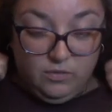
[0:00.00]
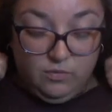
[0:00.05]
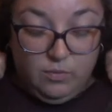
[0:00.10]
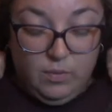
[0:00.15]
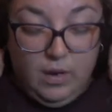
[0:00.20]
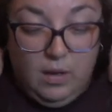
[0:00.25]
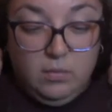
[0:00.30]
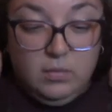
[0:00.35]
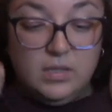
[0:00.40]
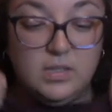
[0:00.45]

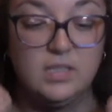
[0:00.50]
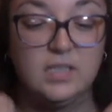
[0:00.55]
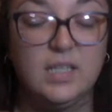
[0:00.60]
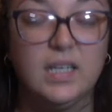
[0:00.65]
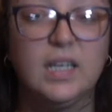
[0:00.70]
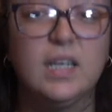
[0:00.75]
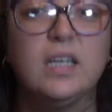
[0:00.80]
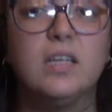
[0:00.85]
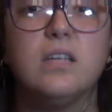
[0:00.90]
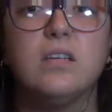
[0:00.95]
probably
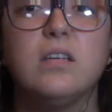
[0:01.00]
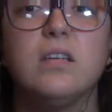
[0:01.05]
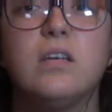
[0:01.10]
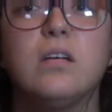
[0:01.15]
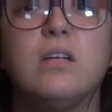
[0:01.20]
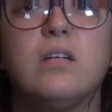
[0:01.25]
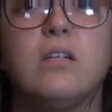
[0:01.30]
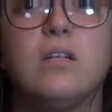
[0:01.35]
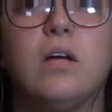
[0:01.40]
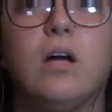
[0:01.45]
seen
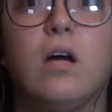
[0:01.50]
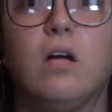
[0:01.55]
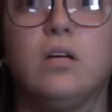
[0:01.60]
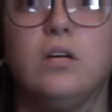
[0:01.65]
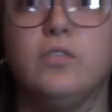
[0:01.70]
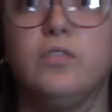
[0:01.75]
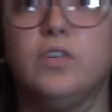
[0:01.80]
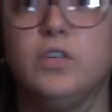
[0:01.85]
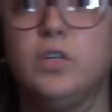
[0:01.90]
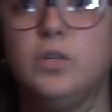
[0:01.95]
on a
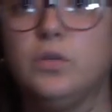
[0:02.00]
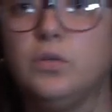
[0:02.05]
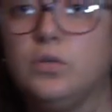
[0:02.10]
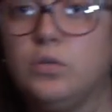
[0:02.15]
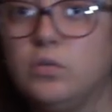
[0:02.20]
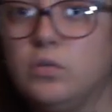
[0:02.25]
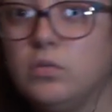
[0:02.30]
few